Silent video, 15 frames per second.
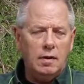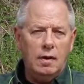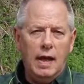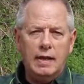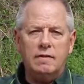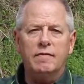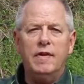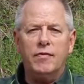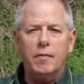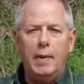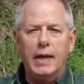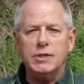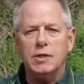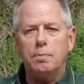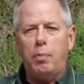lots of
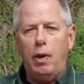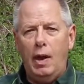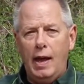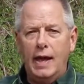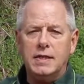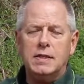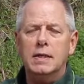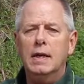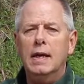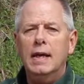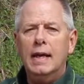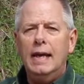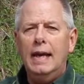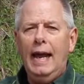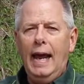information, plus
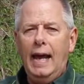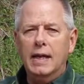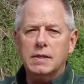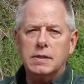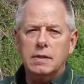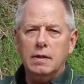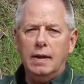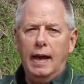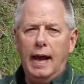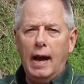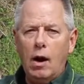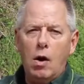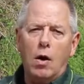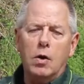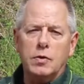it has
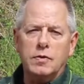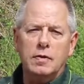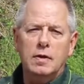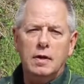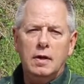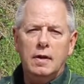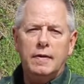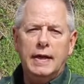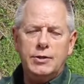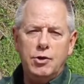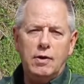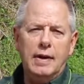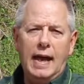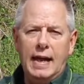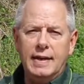errors that
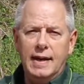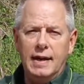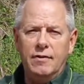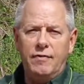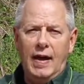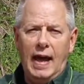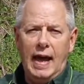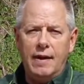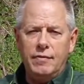you can identify.